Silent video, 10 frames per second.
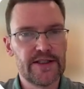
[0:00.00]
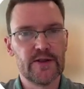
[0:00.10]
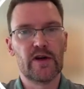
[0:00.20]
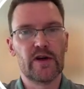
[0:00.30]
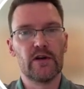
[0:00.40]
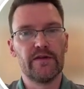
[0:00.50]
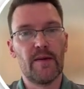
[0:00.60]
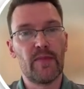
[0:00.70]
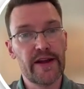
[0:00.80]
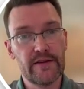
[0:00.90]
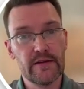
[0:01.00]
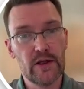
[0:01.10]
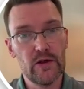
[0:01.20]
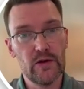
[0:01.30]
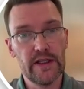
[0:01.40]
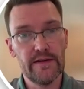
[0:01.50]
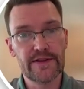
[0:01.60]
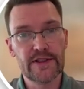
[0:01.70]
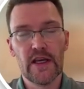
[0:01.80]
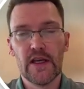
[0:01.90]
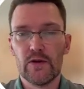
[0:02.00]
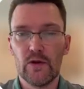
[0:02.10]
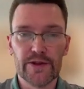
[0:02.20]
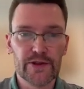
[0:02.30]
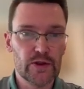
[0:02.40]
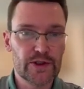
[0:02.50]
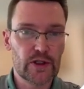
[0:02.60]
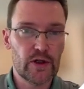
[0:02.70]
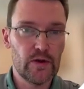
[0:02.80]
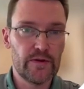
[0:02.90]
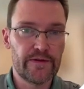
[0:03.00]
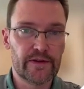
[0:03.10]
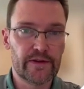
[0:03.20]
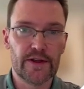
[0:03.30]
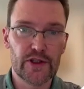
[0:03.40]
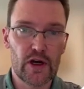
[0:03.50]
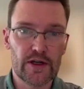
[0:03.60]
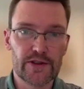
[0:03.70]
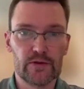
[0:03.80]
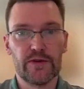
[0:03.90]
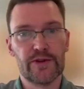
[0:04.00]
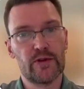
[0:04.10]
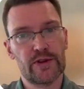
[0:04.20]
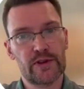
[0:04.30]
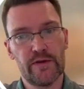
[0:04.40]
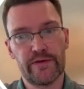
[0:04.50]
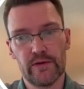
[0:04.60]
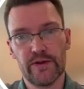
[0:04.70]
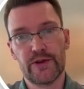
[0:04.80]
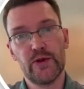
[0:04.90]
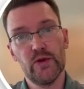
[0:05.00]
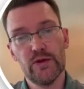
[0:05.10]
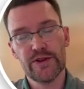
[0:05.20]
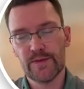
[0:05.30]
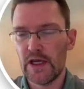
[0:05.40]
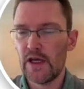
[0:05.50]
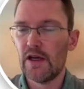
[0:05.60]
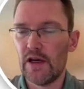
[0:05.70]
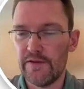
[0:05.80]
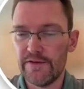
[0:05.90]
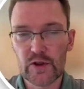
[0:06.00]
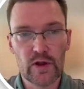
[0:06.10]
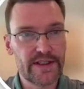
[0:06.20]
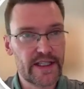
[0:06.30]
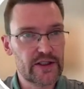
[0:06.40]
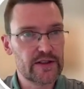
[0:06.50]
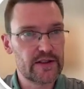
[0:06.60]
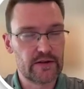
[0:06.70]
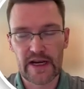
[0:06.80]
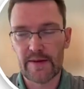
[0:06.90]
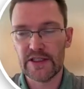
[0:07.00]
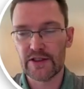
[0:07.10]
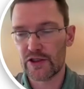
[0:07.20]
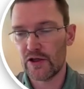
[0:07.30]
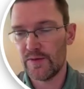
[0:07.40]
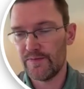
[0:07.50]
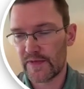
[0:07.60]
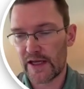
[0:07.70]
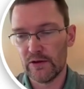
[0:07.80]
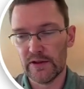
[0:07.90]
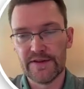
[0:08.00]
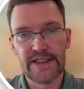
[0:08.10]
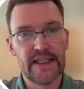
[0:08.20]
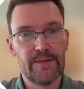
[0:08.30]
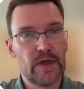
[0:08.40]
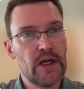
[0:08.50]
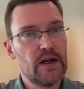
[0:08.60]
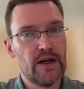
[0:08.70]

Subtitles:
This is where all of our Python code lives, all the source code for our docs and all the source code for all the tools and visualizations that Rami has showed, that all lives here.